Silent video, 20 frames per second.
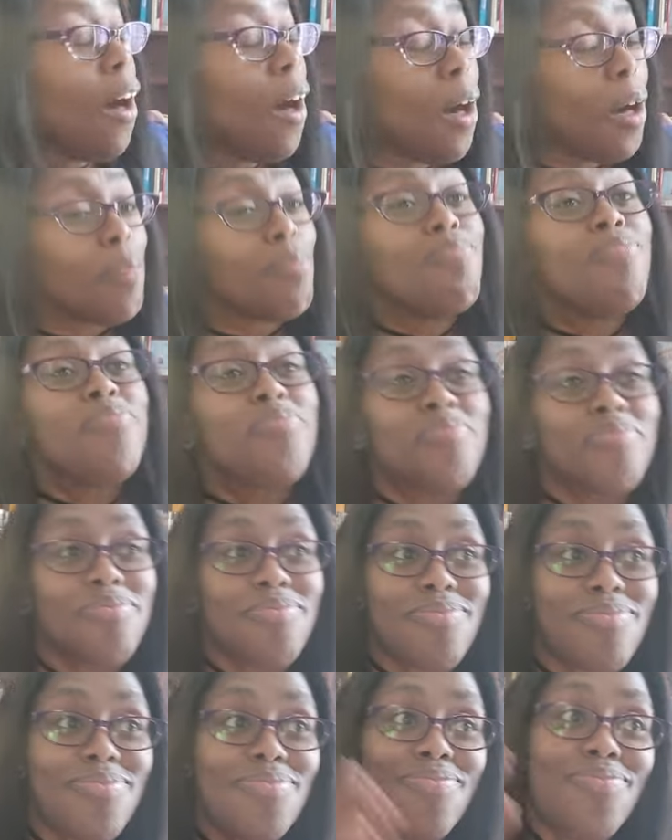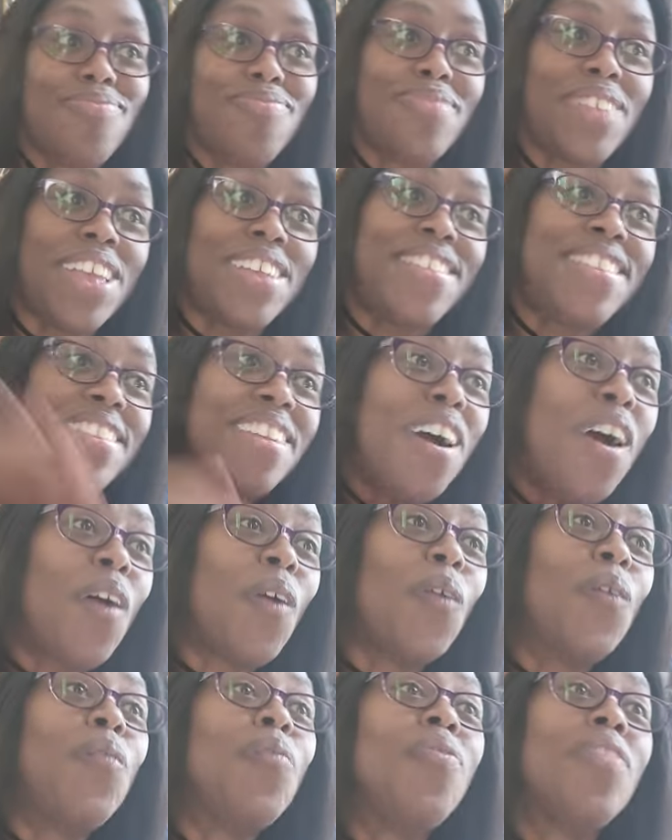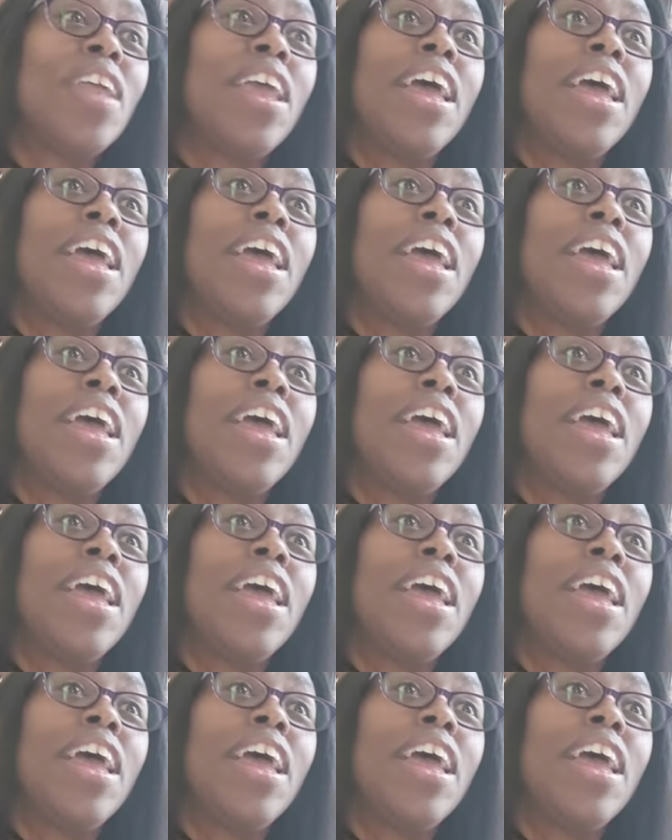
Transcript: um, so